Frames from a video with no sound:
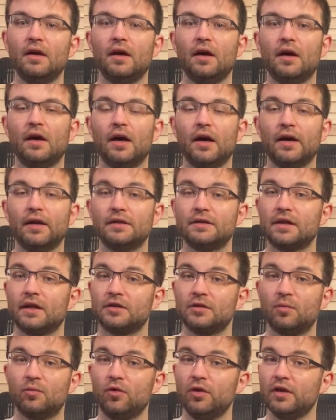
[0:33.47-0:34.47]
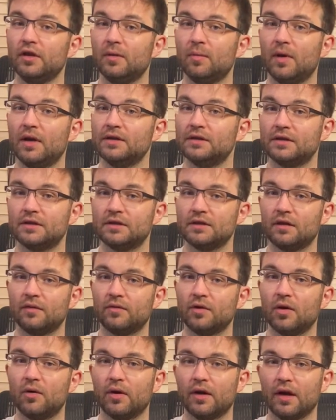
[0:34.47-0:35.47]
And it's got some really amazing
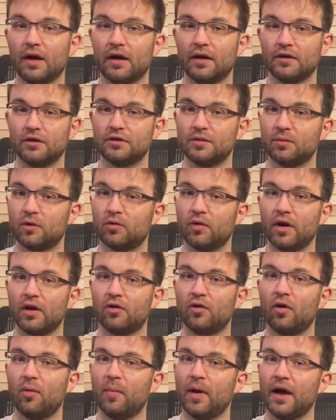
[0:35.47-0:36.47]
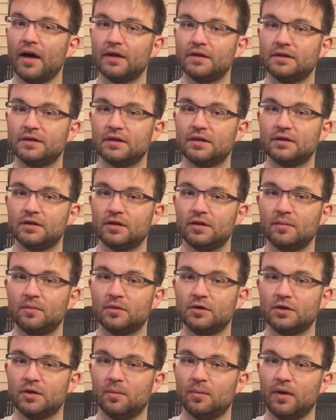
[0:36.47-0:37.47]
stuff going on. Some great
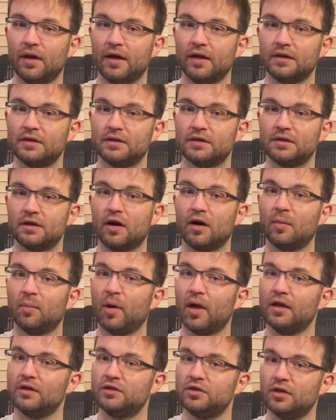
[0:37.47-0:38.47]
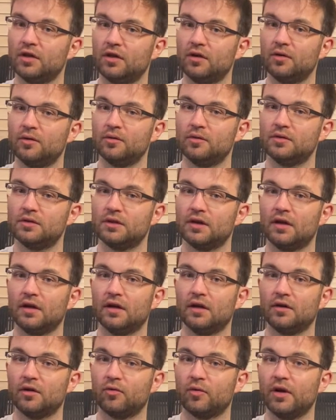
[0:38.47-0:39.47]
chromaticism, some nice
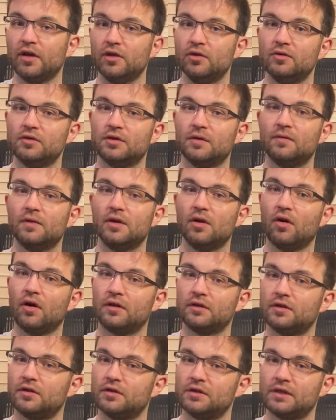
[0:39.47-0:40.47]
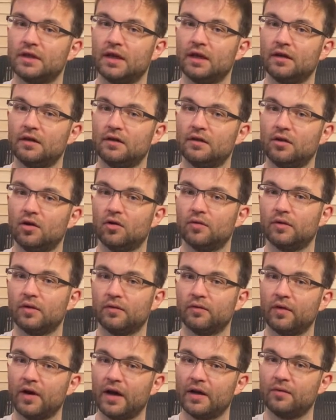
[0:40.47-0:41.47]
arpeggios, great use of the altered scale over the
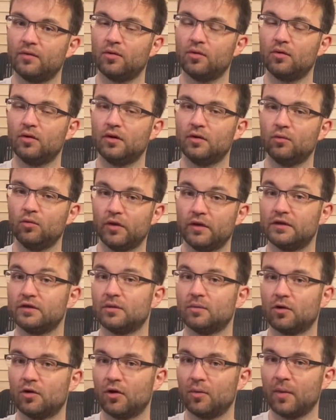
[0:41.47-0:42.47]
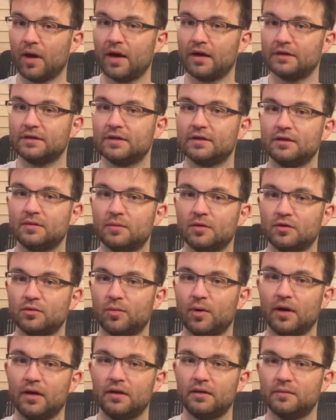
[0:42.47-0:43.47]
5 chord with some chromaticism as
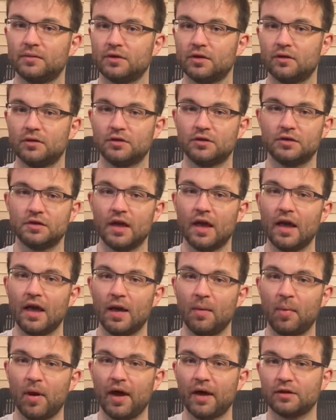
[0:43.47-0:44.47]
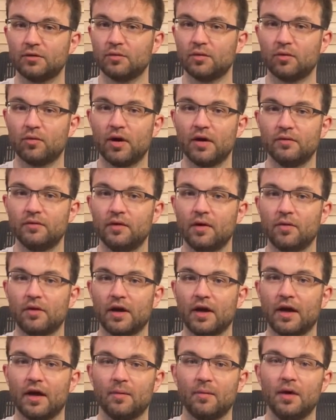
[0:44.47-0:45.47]
well. So it's just packed with great
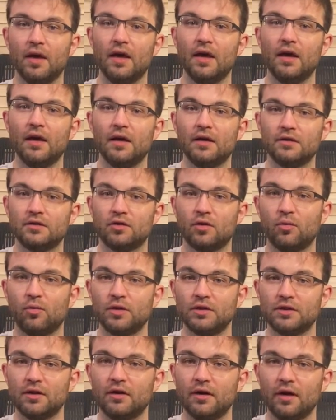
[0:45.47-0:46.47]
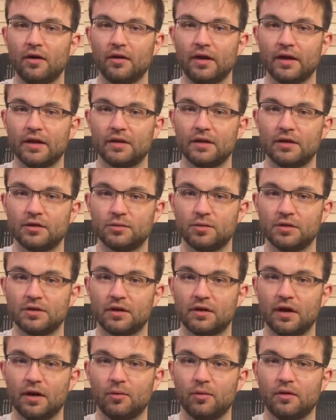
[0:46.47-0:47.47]
vocab. So we start out like this. We
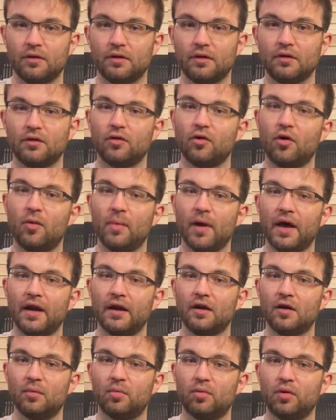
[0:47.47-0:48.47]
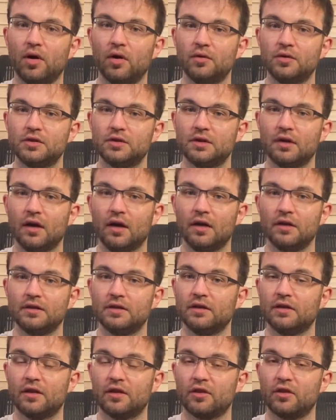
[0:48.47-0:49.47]
start out with a little chromatic approach
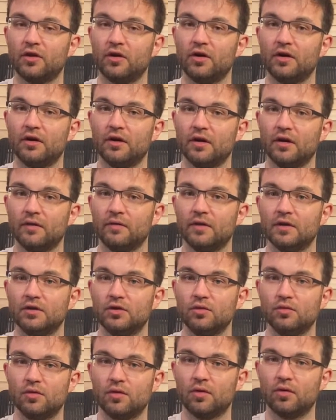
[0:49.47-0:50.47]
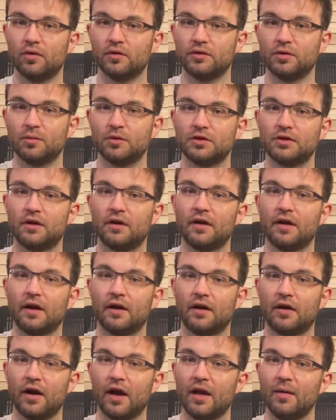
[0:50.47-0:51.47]
to the third of the 2 chords. So we're starting
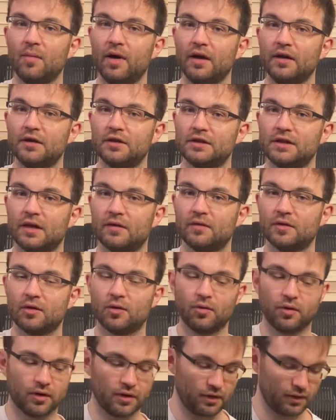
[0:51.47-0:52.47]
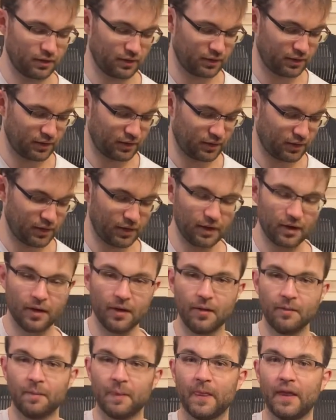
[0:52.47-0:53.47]
on our A minor 7 chord,
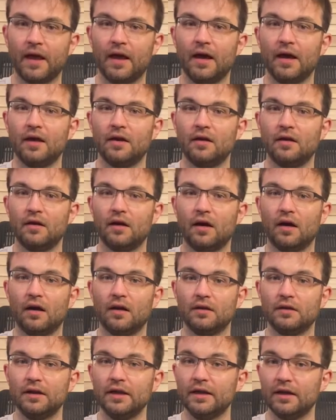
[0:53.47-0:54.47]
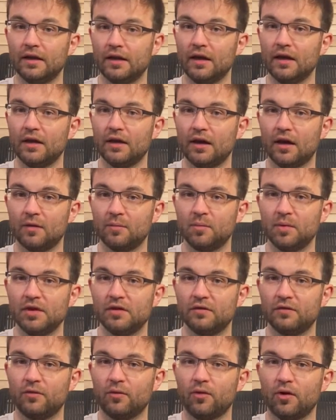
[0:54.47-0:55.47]
and leading in on
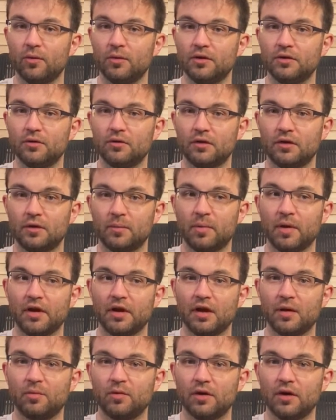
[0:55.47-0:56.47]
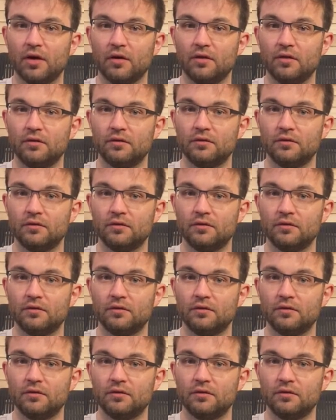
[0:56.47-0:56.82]
beat 4, we do a little pickup. We go.